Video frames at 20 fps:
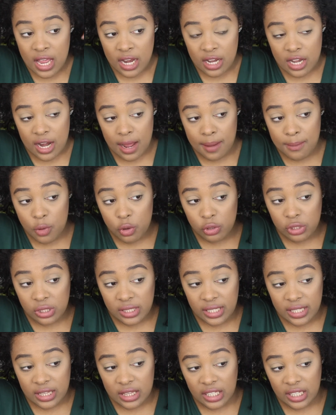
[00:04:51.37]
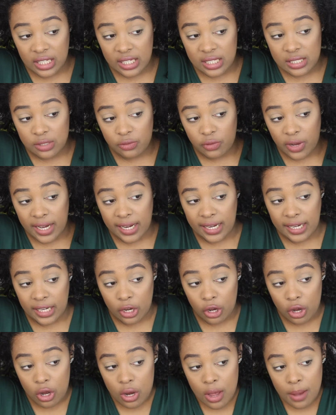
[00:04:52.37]
Not mostly these right
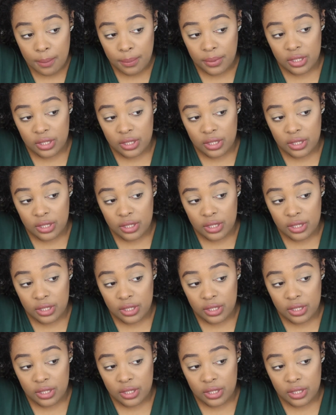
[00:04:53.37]
here,